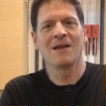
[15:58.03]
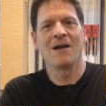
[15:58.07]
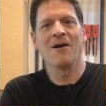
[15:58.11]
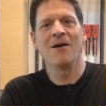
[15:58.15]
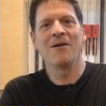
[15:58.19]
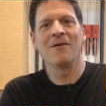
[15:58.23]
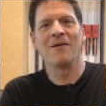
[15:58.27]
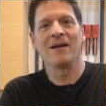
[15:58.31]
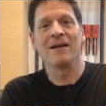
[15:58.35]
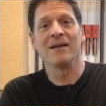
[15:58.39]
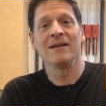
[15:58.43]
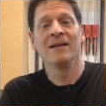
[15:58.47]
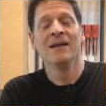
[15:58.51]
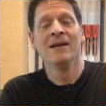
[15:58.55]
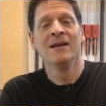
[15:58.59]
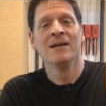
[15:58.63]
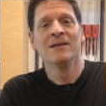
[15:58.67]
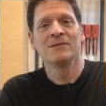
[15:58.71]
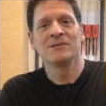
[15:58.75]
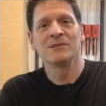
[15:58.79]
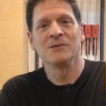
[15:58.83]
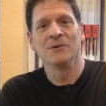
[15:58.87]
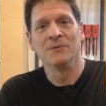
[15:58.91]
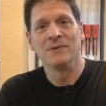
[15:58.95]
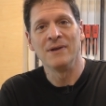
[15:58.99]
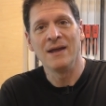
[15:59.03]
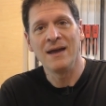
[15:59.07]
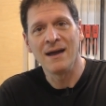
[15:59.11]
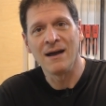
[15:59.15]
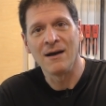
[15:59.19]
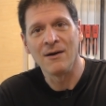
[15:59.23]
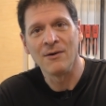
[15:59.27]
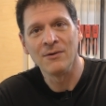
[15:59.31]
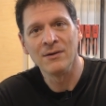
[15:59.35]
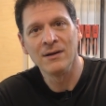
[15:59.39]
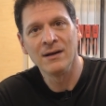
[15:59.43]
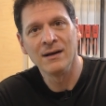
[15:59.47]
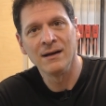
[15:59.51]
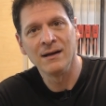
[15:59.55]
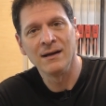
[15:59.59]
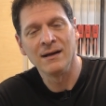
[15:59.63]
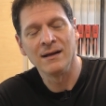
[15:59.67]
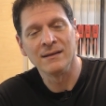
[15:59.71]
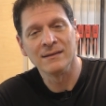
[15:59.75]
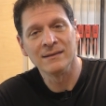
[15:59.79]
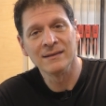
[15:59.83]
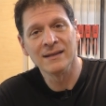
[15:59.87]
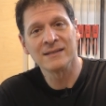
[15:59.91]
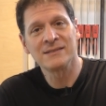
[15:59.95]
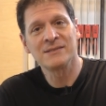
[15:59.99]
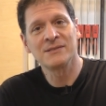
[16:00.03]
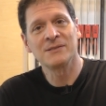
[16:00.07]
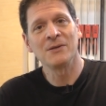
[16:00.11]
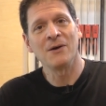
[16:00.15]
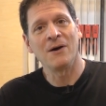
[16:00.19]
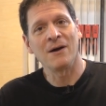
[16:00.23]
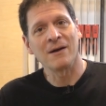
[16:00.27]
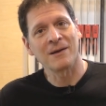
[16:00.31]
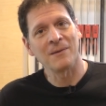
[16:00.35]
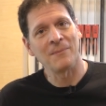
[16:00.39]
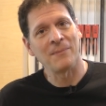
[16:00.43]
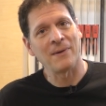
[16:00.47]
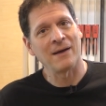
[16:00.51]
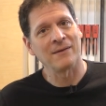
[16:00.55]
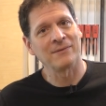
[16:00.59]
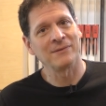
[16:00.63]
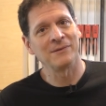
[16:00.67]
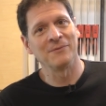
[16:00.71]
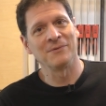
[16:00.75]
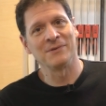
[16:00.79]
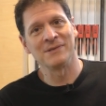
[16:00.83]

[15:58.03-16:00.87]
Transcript: All right, so now uh, let's talk about the